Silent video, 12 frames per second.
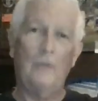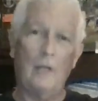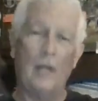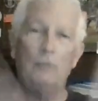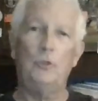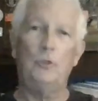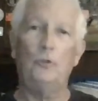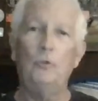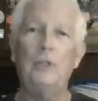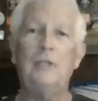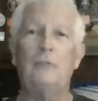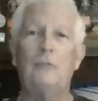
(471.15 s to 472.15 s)
I'm
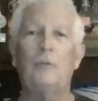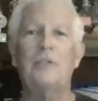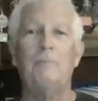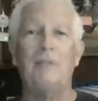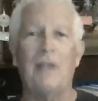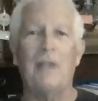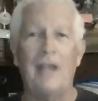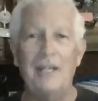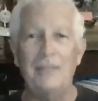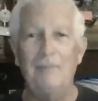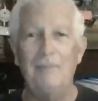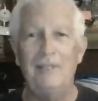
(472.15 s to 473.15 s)
doing and what's
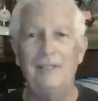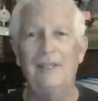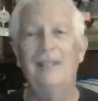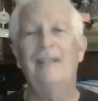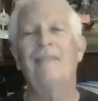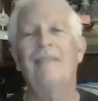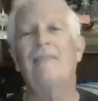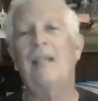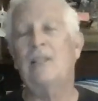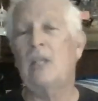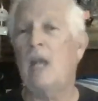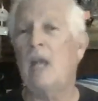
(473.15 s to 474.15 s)
behind me.
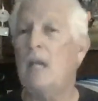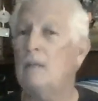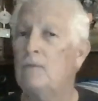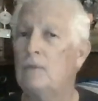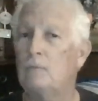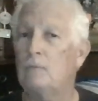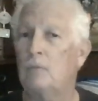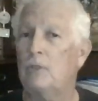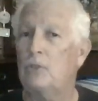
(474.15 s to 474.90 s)
That's kind of what the